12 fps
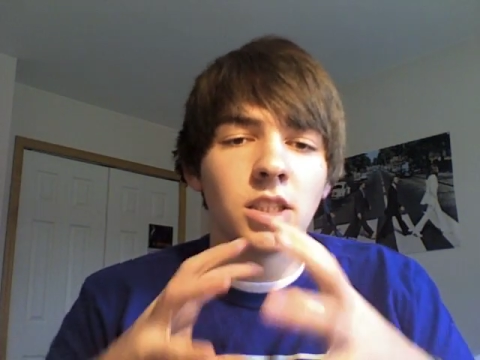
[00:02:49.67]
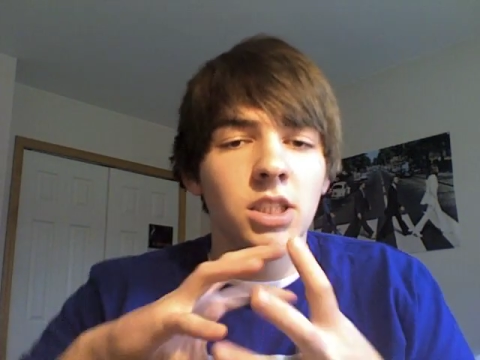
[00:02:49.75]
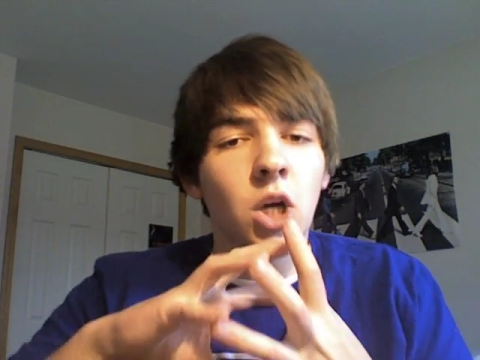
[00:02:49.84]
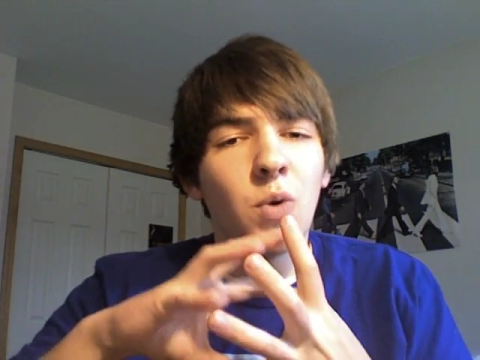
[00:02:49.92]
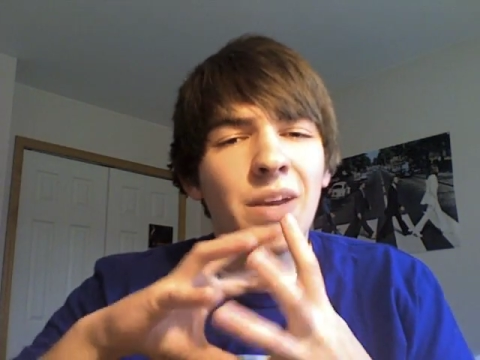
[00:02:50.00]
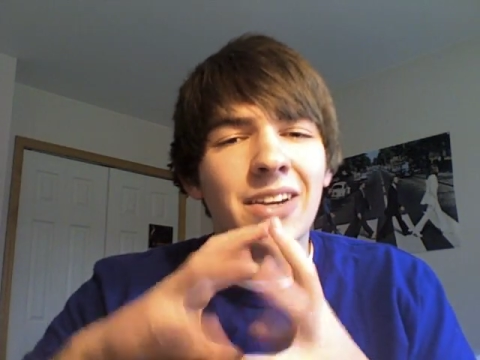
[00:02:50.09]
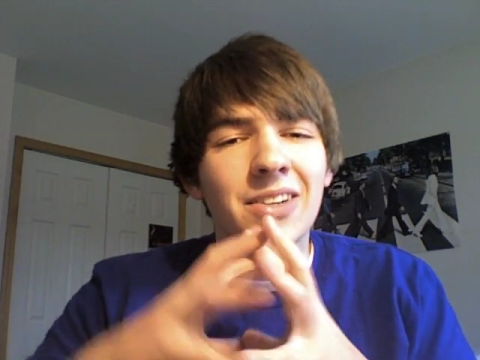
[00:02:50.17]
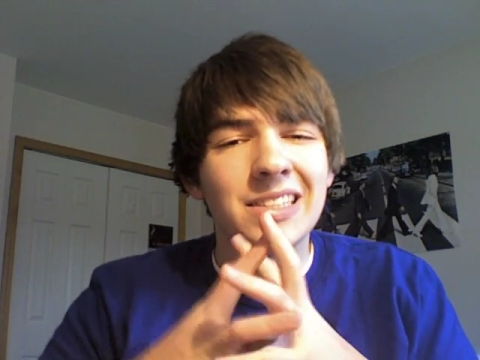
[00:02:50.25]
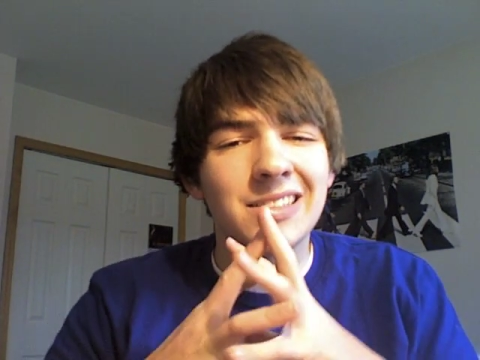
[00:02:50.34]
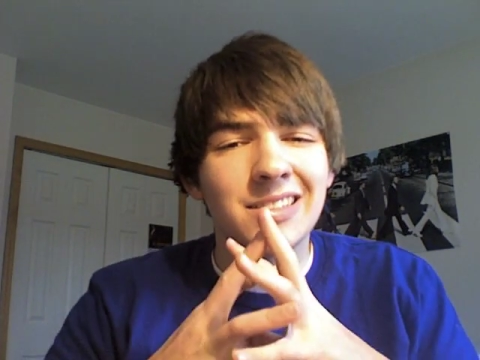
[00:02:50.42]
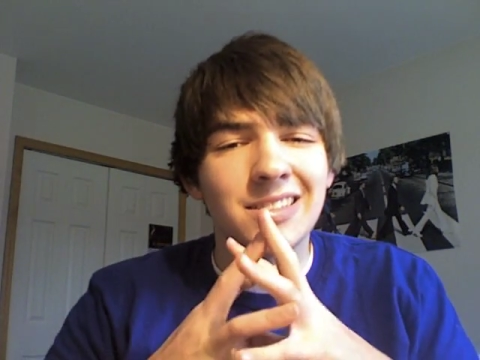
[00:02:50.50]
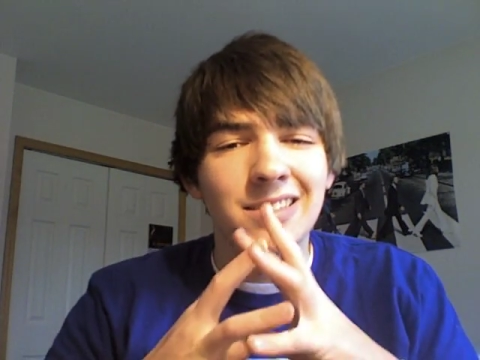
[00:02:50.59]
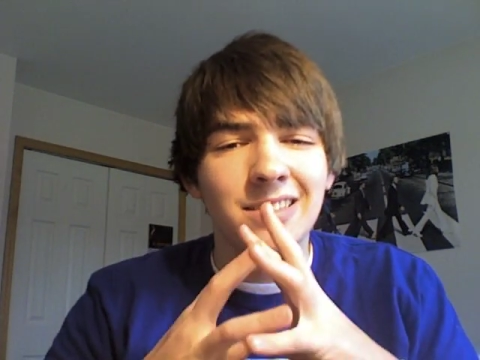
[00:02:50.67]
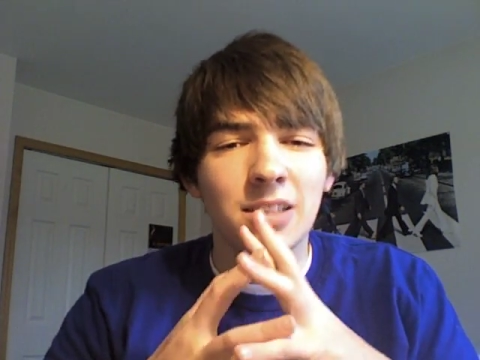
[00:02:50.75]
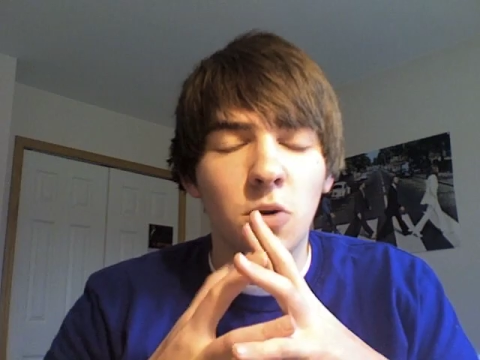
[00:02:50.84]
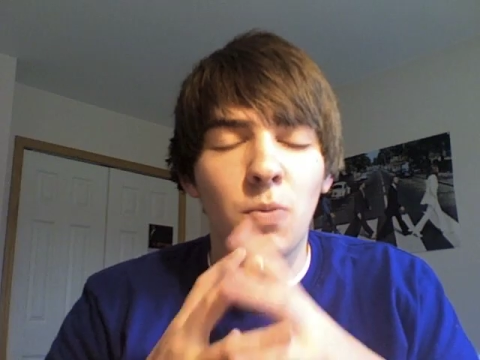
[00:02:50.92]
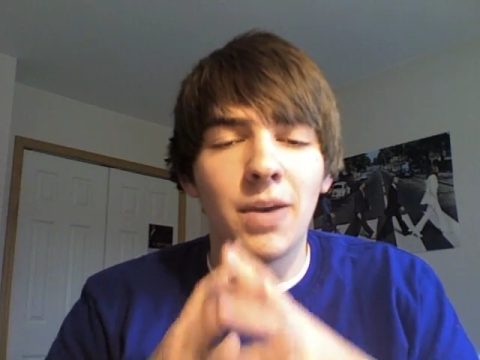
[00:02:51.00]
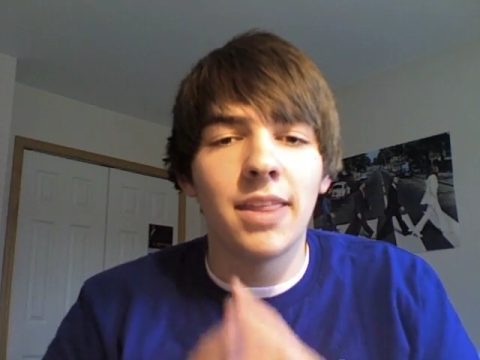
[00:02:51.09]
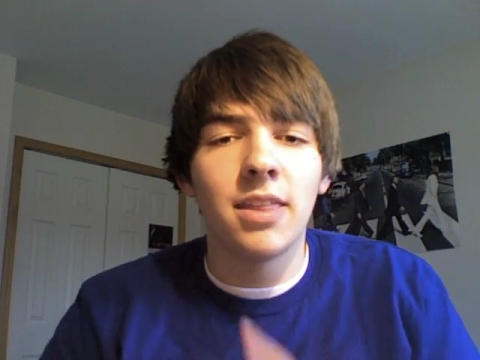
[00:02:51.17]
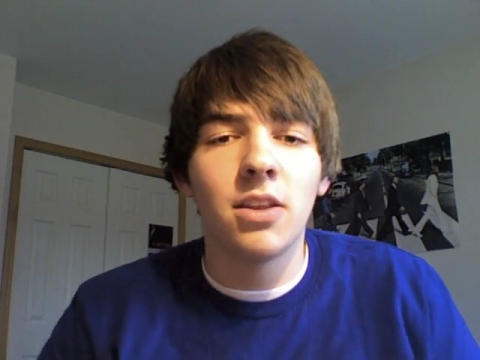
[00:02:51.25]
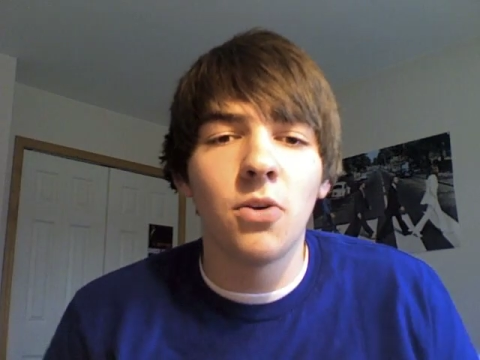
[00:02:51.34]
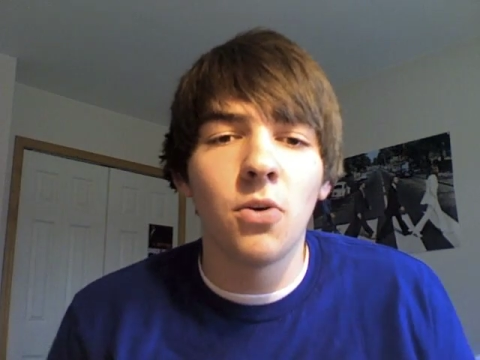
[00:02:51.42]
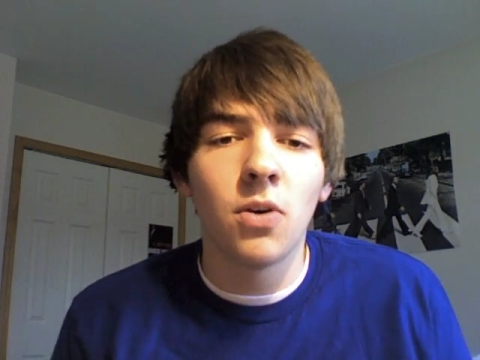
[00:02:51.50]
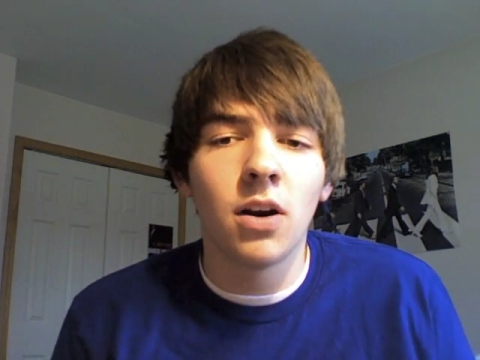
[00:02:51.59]
coherence with
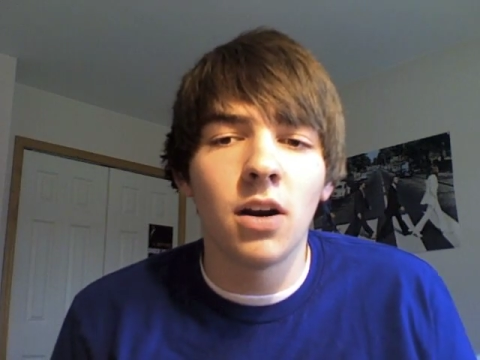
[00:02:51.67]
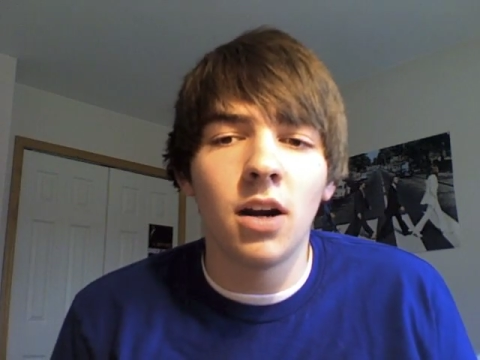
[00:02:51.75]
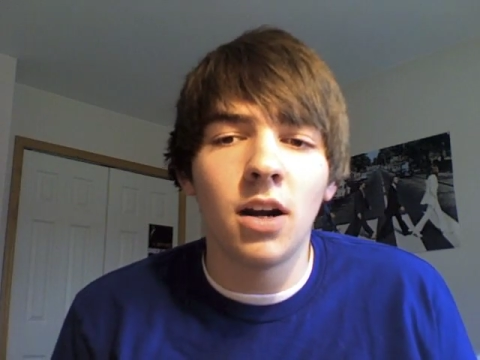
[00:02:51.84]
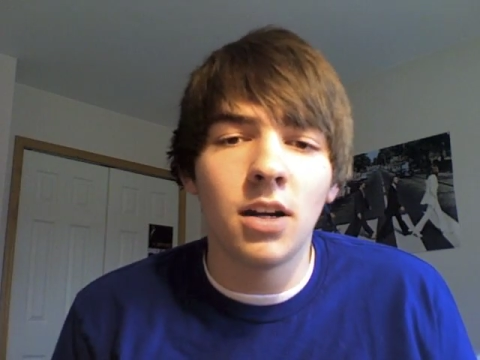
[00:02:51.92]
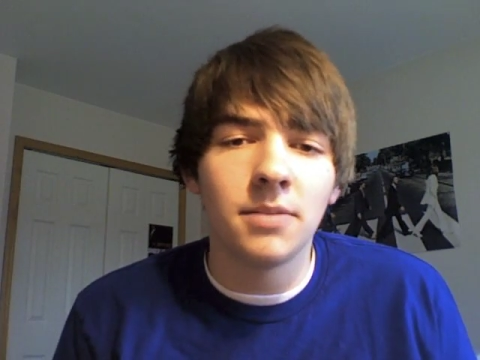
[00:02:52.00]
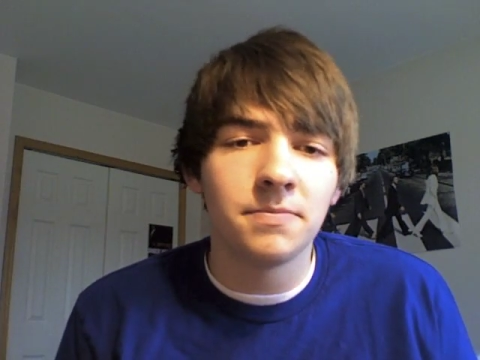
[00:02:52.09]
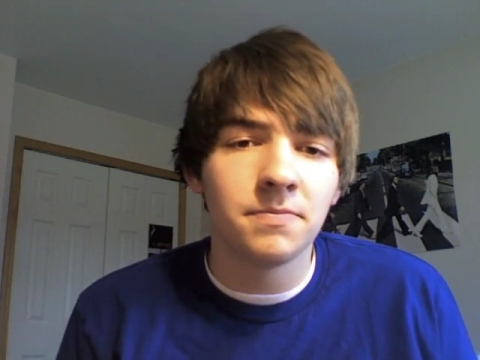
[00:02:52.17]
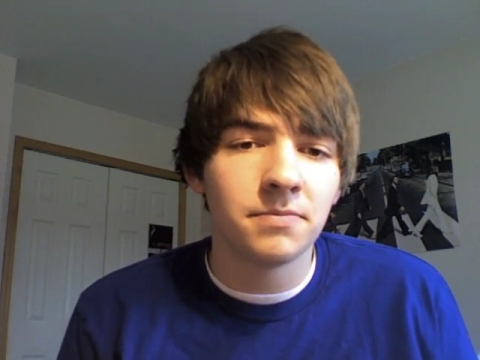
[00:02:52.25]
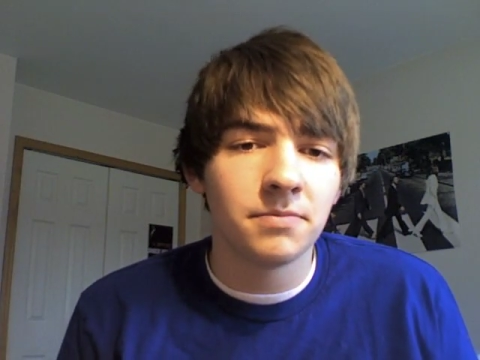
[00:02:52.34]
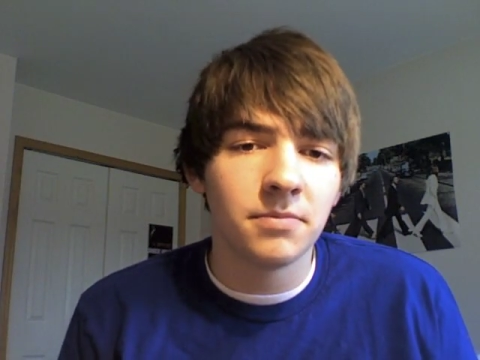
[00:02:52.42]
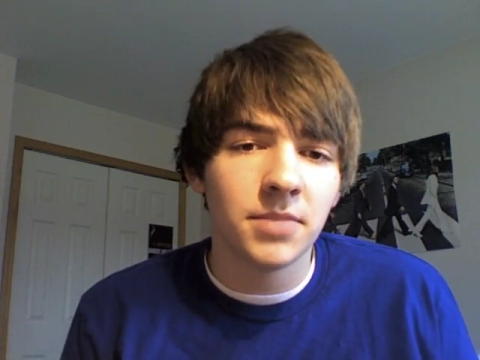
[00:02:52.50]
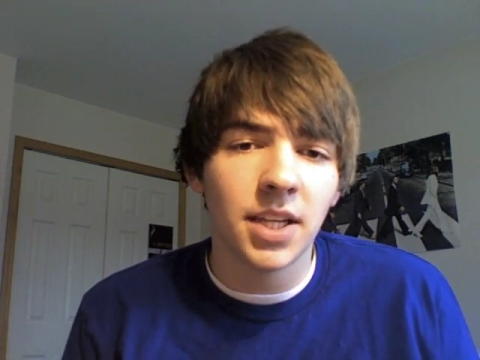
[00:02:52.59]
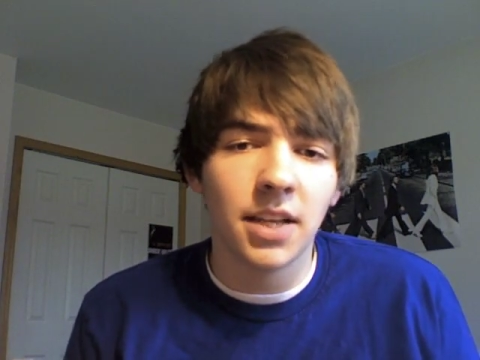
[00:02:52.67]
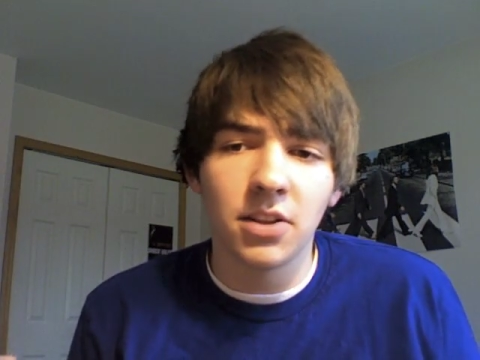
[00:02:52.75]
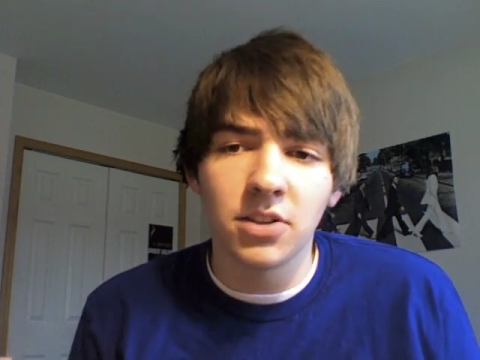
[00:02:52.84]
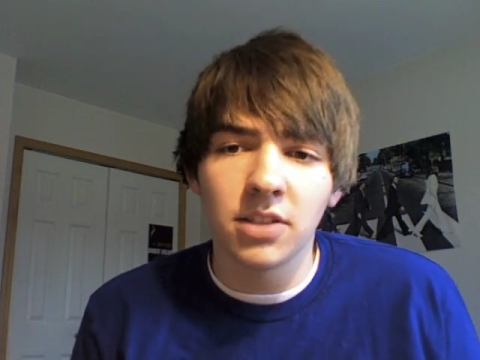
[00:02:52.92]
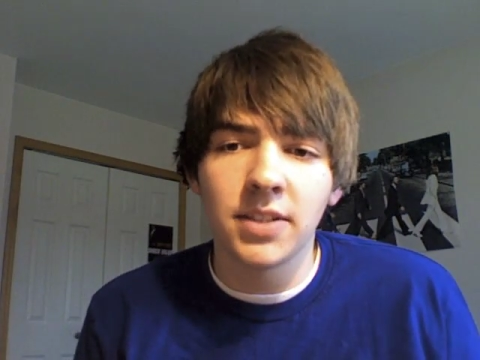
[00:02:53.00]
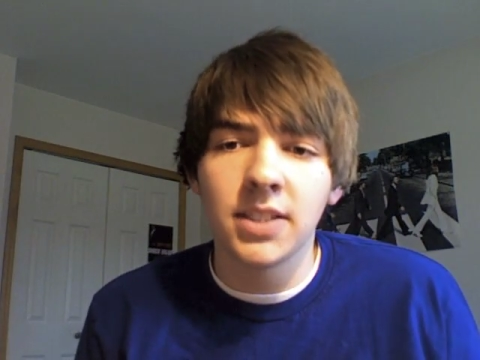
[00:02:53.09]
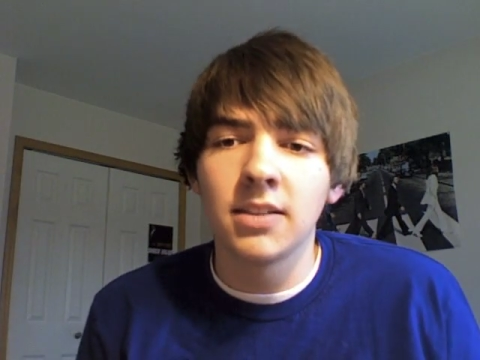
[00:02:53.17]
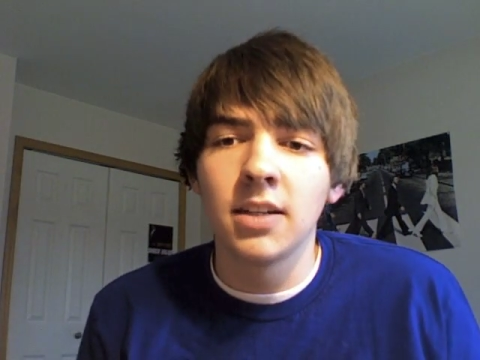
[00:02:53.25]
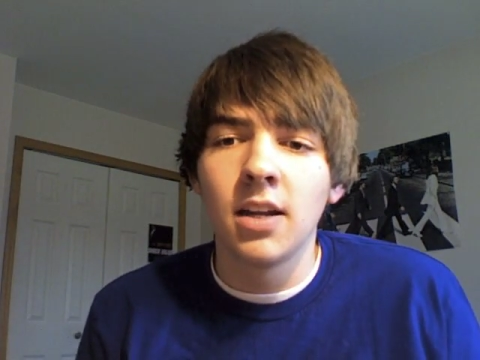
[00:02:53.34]
your um, cellular service.